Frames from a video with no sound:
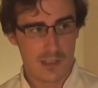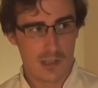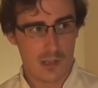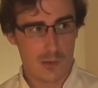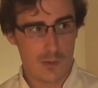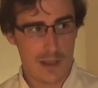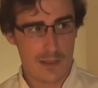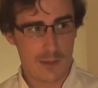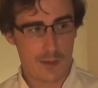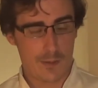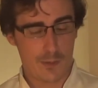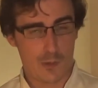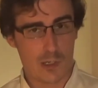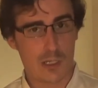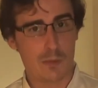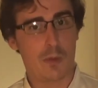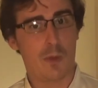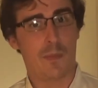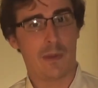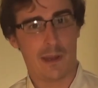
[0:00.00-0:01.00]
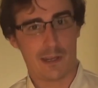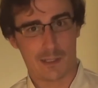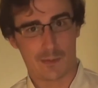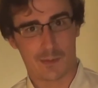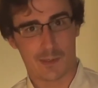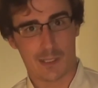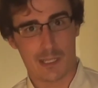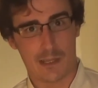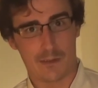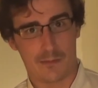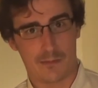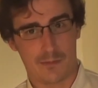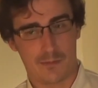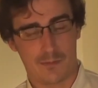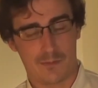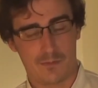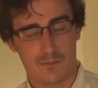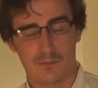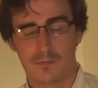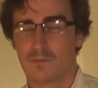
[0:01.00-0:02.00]
Or rather, I'm going to prepare some stuff.
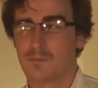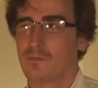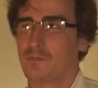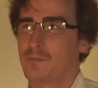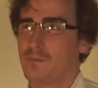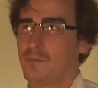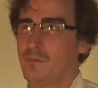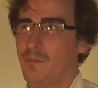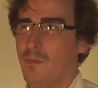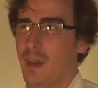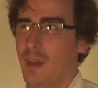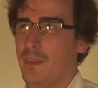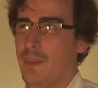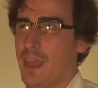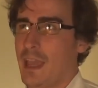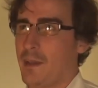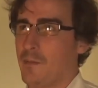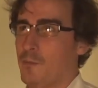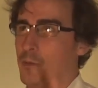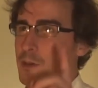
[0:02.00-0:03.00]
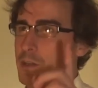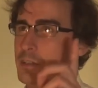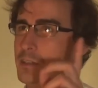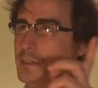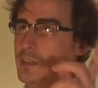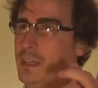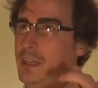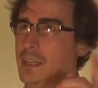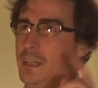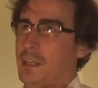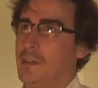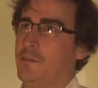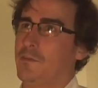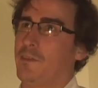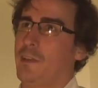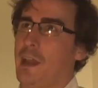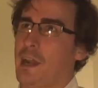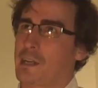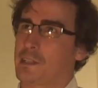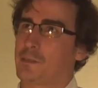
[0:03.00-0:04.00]
And that was, in
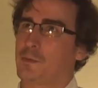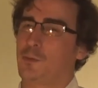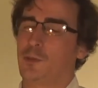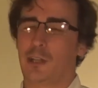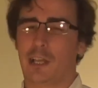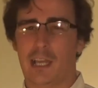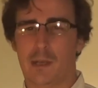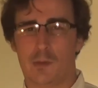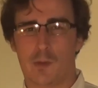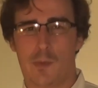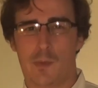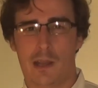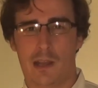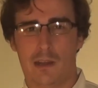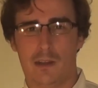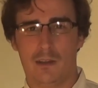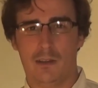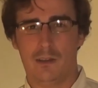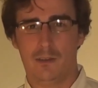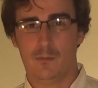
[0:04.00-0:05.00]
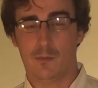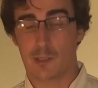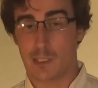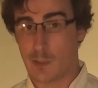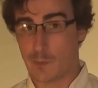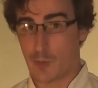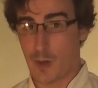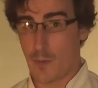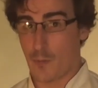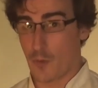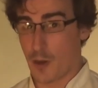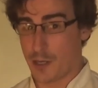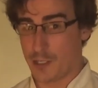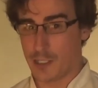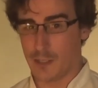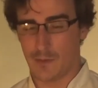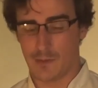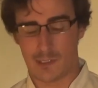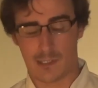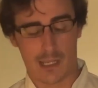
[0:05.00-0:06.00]
fact, what I prepared, was the
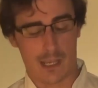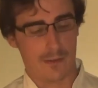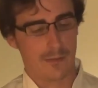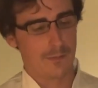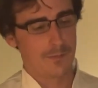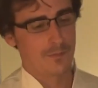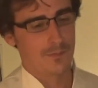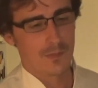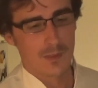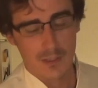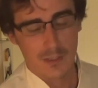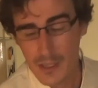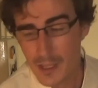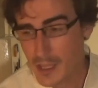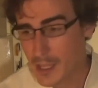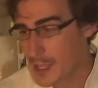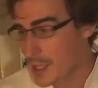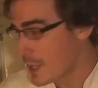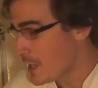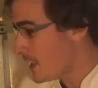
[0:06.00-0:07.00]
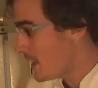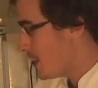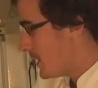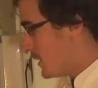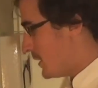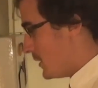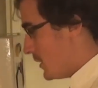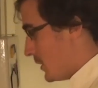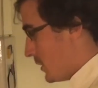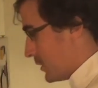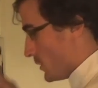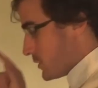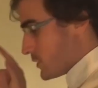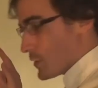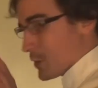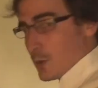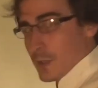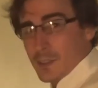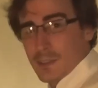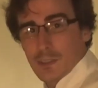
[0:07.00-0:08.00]
preparation of the stuff.
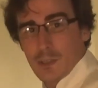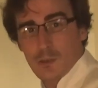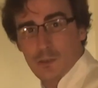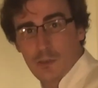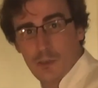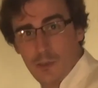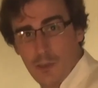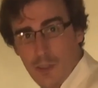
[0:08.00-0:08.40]
So let's go to